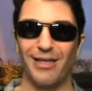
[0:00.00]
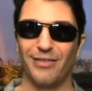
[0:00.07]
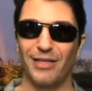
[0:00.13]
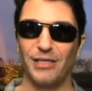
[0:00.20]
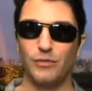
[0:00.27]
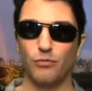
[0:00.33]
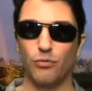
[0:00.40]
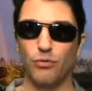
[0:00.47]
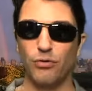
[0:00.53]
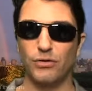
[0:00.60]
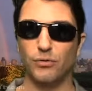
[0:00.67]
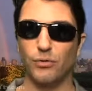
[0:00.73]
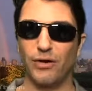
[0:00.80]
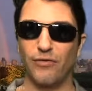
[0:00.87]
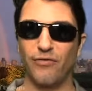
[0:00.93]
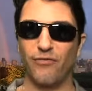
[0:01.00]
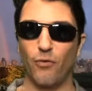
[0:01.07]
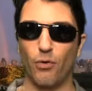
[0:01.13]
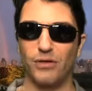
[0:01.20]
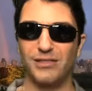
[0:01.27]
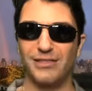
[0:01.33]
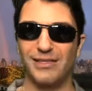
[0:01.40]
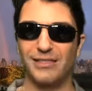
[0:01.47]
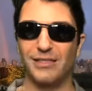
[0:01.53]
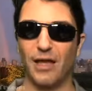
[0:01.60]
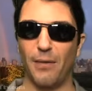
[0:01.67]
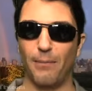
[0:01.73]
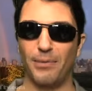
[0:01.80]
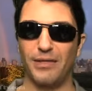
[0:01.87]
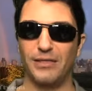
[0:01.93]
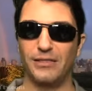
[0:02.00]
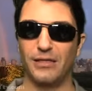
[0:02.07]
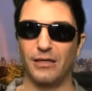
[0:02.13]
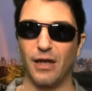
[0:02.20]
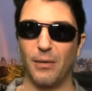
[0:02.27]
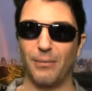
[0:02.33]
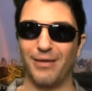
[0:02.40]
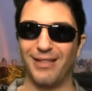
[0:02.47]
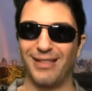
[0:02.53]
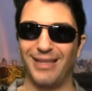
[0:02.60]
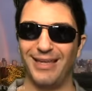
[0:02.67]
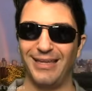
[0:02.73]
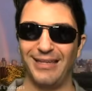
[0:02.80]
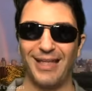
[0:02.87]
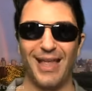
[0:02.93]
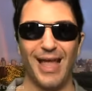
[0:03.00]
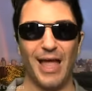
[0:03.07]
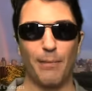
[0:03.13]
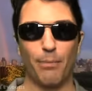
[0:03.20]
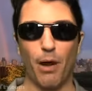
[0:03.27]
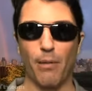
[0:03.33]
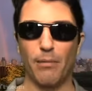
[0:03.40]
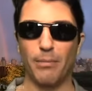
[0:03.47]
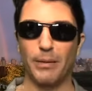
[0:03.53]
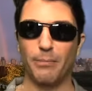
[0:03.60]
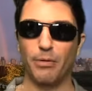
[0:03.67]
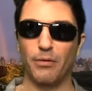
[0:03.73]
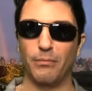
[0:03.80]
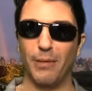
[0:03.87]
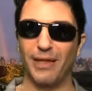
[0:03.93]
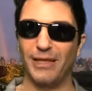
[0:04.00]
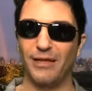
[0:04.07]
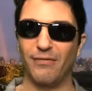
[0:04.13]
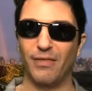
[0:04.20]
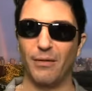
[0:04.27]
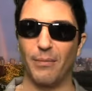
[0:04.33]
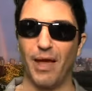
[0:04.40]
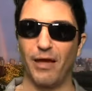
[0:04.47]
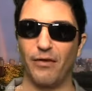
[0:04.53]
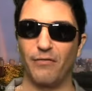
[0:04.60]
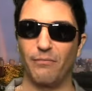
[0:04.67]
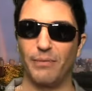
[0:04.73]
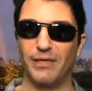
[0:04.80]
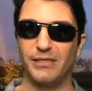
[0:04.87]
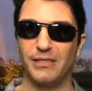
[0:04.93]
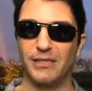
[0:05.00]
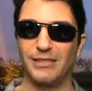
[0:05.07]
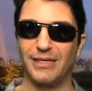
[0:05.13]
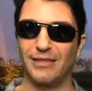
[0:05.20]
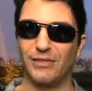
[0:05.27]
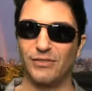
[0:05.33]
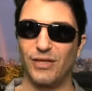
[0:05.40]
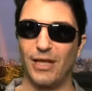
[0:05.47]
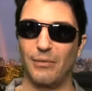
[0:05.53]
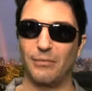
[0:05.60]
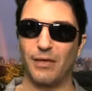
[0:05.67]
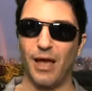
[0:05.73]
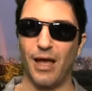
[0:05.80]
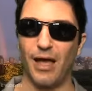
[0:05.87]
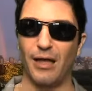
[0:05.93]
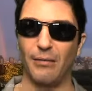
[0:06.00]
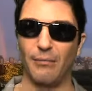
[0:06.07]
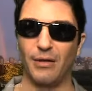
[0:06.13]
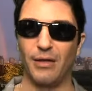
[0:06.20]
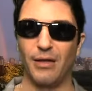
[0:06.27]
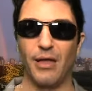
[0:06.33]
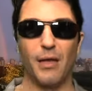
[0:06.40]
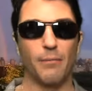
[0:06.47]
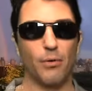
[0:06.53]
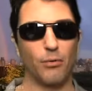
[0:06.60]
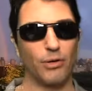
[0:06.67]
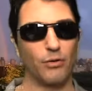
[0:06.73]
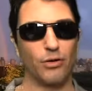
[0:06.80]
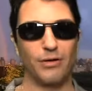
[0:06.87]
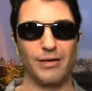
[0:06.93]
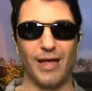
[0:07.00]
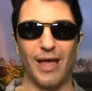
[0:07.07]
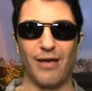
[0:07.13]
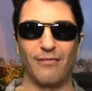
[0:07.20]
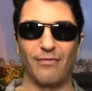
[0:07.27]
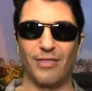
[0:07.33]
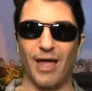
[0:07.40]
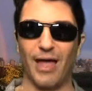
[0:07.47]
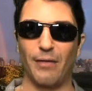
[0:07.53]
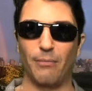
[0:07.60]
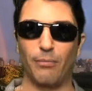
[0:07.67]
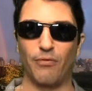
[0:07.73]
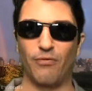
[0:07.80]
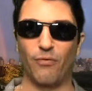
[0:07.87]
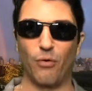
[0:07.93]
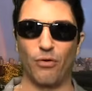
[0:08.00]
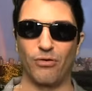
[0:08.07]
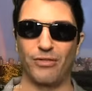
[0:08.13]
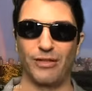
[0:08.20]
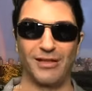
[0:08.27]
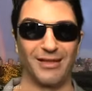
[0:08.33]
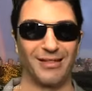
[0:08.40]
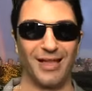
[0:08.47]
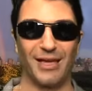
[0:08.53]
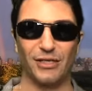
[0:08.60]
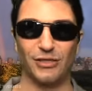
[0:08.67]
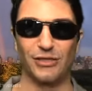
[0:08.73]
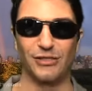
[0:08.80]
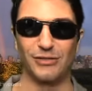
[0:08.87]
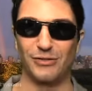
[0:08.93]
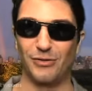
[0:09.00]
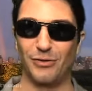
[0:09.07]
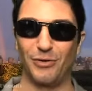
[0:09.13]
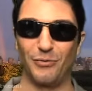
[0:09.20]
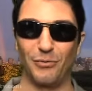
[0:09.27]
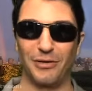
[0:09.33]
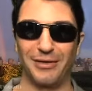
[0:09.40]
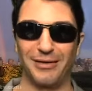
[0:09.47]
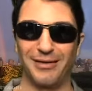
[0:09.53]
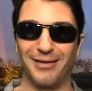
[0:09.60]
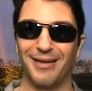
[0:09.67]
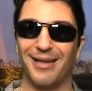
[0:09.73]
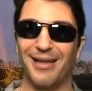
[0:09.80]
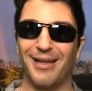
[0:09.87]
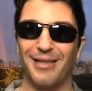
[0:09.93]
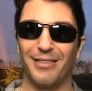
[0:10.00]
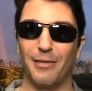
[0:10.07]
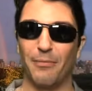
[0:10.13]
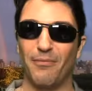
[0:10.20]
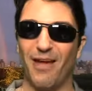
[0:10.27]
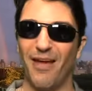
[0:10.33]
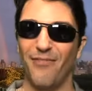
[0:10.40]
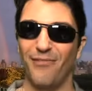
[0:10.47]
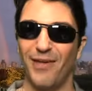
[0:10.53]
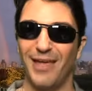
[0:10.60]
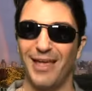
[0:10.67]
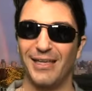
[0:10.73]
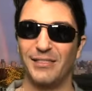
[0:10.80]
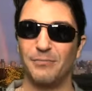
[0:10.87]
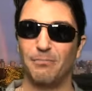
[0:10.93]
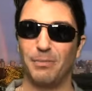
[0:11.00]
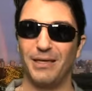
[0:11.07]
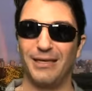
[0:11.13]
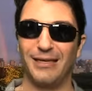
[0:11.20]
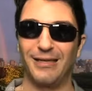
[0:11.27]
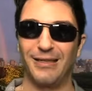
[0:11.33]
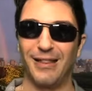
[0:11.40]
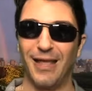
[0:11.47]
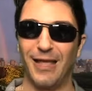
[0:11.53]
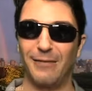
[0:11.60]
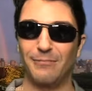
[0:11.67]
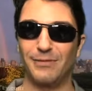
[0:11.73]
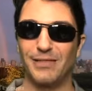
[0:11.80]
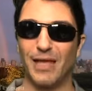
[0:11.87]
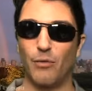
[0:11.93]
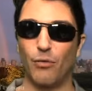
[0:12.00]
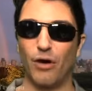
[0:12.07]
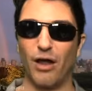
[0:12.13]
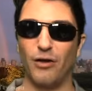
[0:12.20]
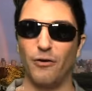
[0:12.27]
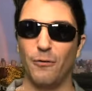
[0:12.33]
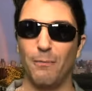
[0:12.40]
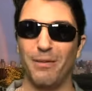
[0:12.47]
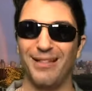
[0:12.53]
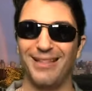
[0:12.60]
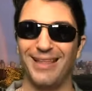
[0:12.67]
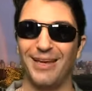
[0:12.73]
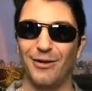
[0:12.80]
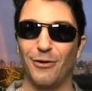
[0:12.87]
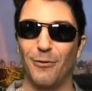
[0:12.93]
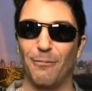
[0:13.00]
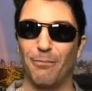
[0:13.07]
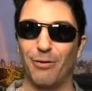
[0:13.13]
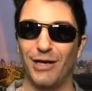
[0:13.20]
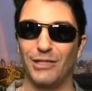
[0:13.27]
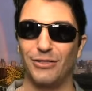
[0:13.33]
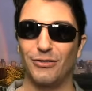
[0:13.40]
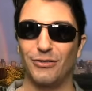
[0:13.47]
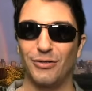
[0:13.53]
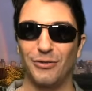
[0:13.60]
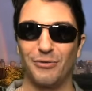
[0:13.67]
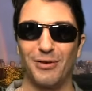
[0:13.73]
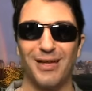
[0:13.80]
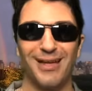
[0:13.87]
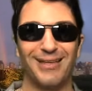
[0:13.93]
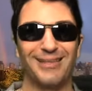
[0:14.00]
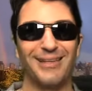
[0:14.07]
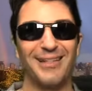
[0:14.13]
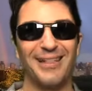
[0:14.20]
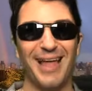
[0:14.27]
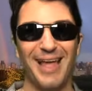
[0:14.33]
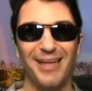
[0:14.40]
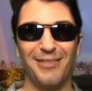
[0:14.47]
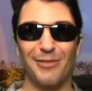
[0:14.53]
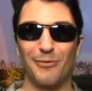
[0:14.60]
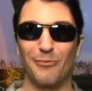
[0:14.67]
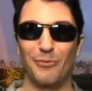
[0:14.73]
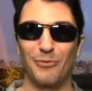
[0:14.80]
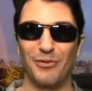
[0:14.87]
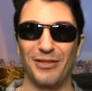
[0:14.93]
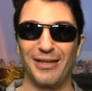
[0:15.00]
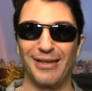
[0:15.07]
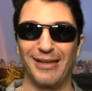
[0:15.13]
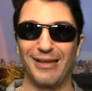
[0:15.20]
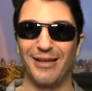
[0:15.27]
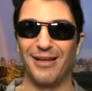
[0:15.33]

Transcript: These rules would have forced these companies to come clean and probably put many of them out of business at the same time. But we couldn't have that before the elections, could we? The FASB claims they were under political pressure to delay the ruling.